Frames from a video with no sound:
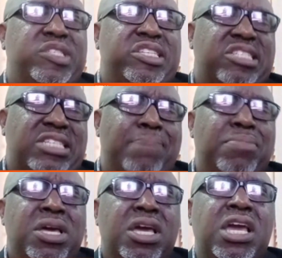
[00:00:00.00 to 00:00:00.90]

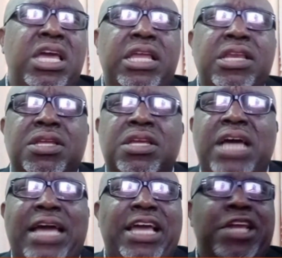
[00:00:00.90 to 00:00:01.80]
system
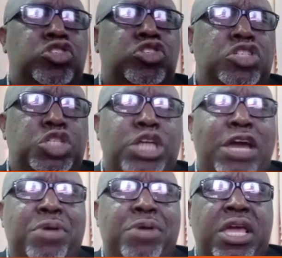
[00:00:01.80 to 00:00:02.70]
either in the
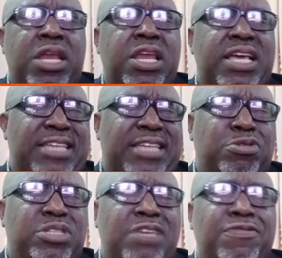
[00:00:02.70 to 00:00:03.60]
judiciary, in the
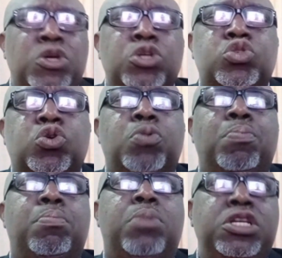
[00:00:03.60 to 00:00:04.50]
executive,
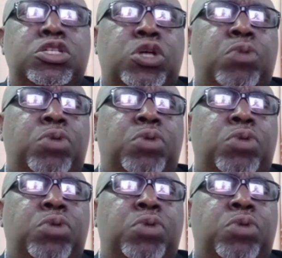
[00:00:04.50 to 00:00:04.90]
to monitor